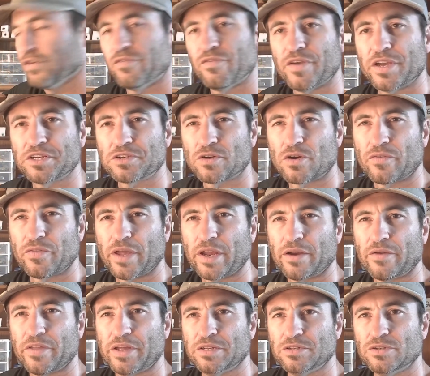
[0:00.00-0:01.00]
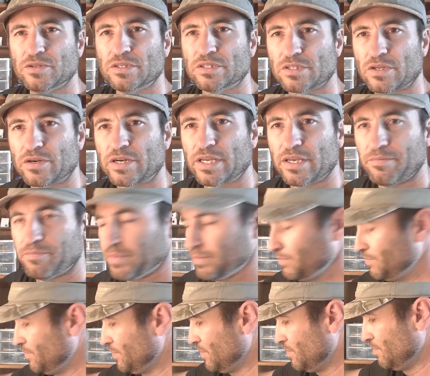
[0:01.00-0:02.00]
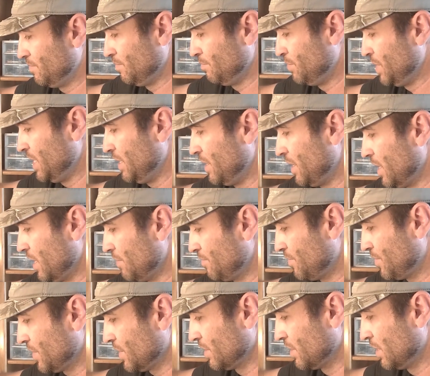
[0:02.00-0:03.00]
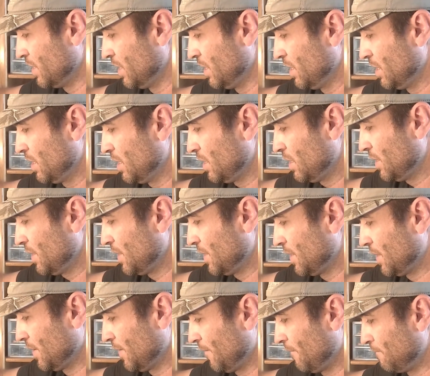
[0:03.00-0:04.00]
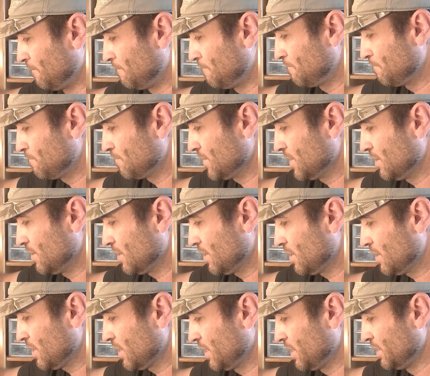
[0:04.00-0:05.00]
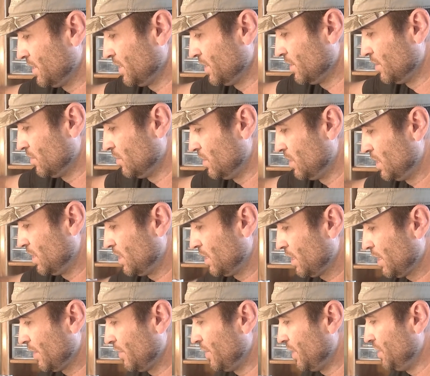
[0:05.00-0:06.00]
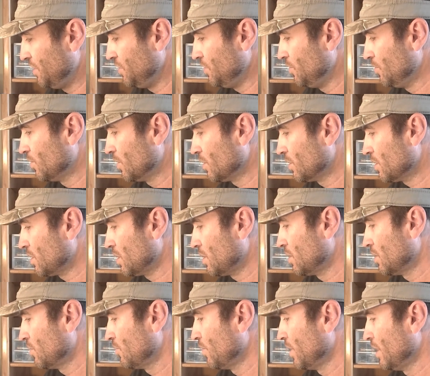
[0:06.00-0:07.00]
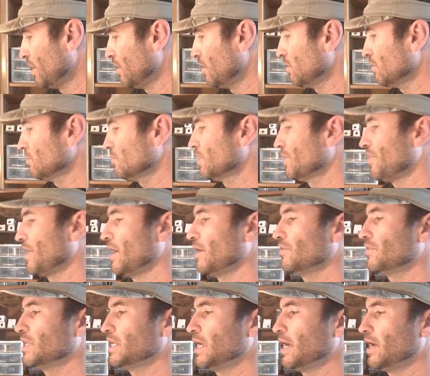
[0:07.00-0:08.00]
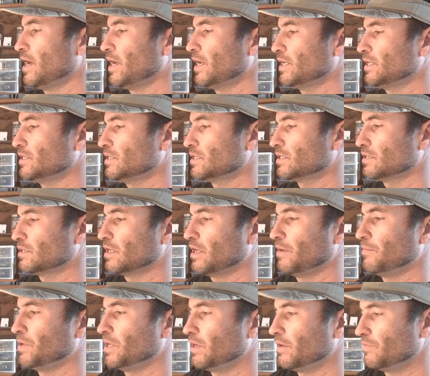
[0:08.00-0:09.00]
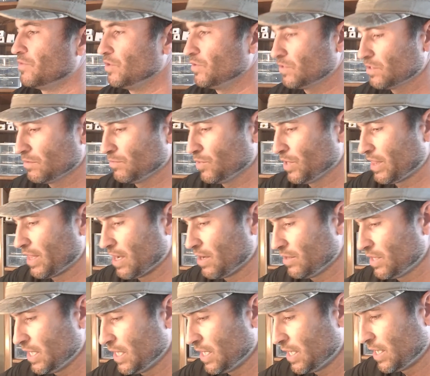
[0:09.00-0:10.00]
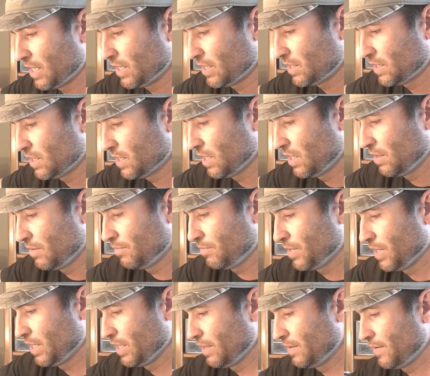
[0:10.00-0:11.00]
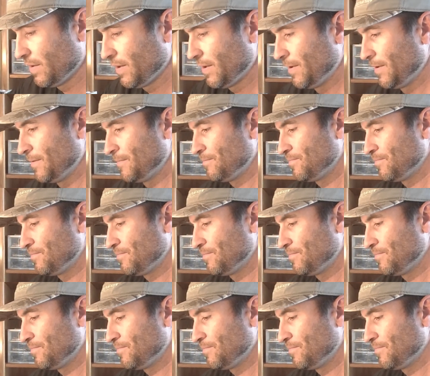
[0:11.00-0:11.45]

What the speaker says: a few fish on there, they do start getting beat up and kind of deal. And they do work well without the eyes. I mean, I've used them without the eyes, but